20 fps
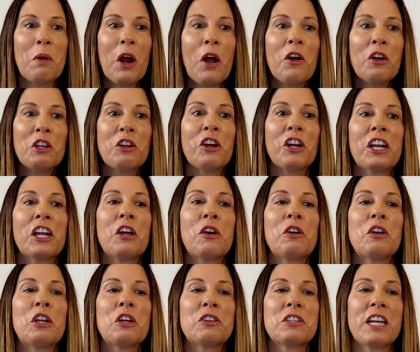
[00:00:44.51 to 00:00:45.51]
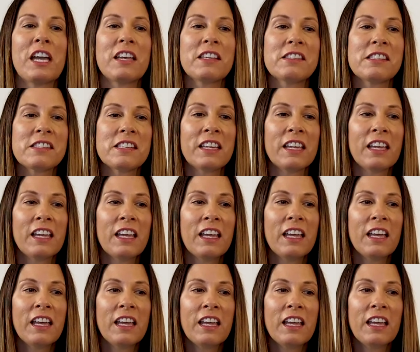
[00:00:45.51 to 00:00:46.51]
you're going to go to your desk.
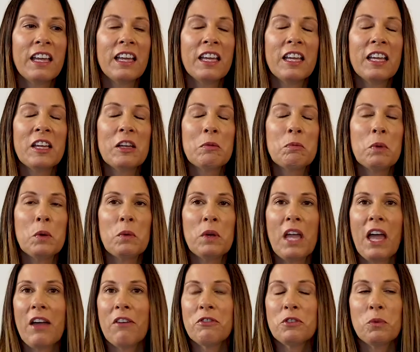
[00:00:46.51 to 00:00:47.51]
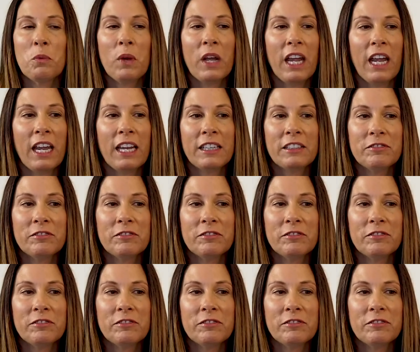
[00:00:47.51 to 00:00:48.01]
But we have to wait.